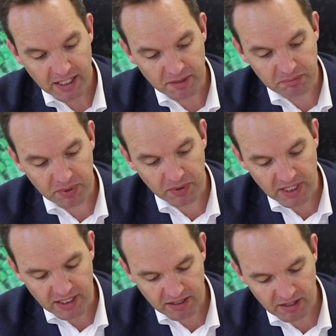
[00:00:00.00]
And the
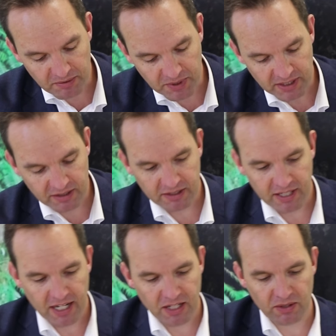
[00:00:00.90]
product I want to
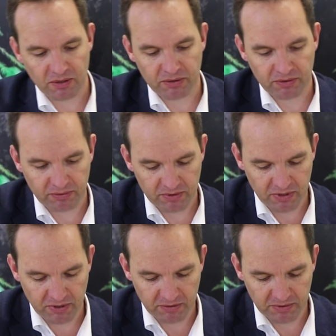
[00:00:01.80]
take you
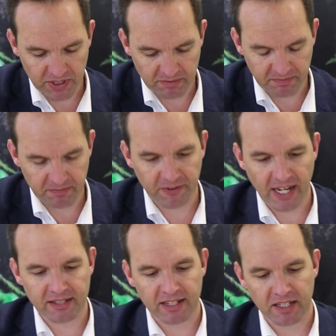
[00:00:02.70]
through, which I'm
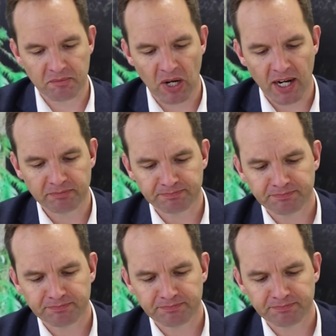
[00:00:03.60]
fascinated by,